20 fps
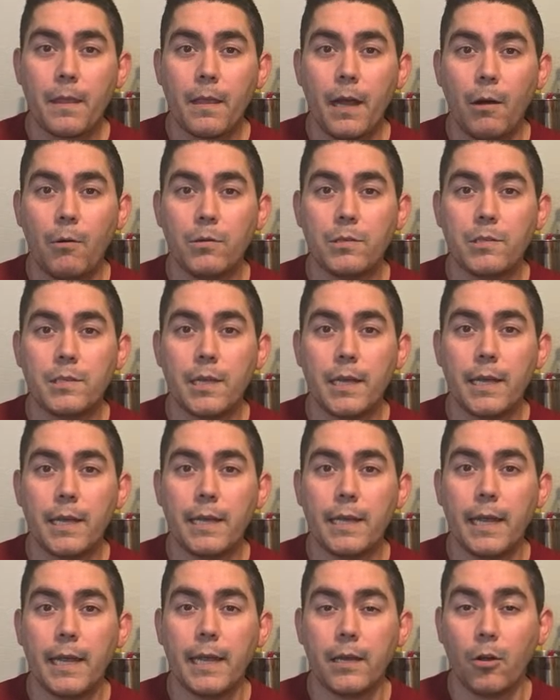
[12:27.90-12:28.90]
I would say
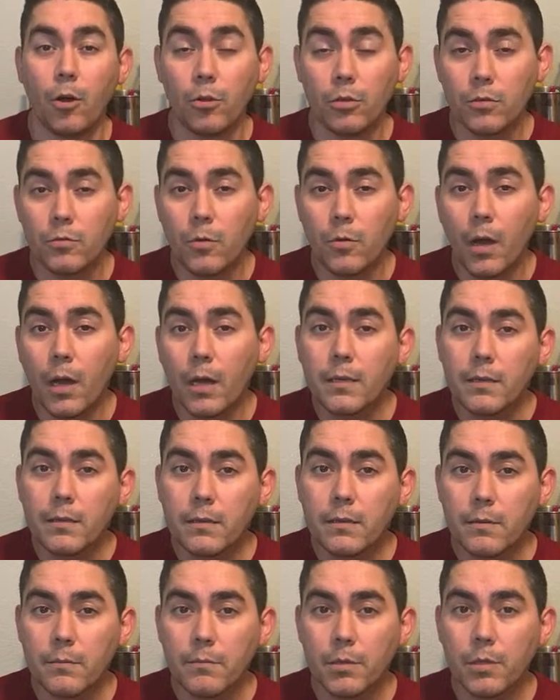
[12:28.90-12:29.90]
a goldenrod
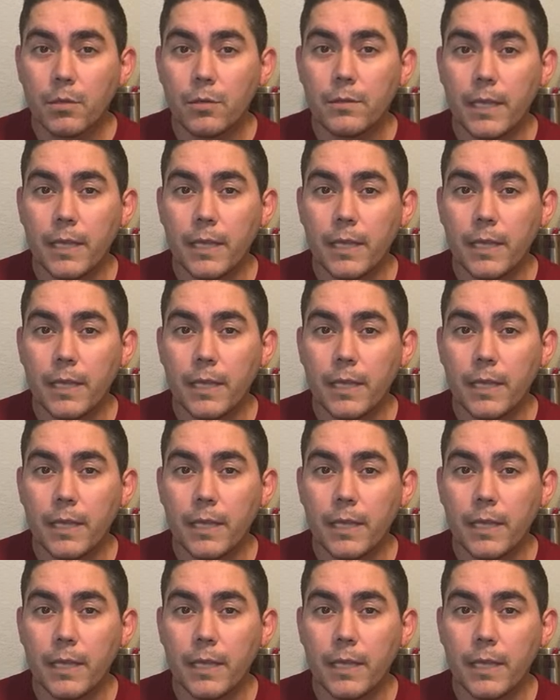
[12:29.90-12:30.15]
balloon.